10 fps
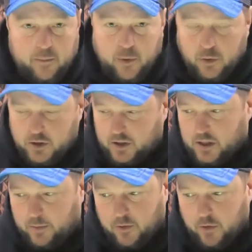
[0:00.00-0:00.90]
postage
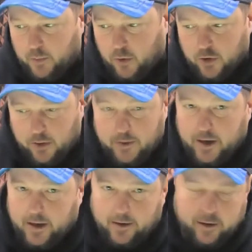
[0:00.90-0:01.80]
coming over the border up to
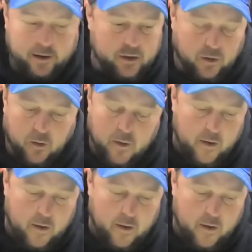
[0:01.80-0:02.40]
Canada. So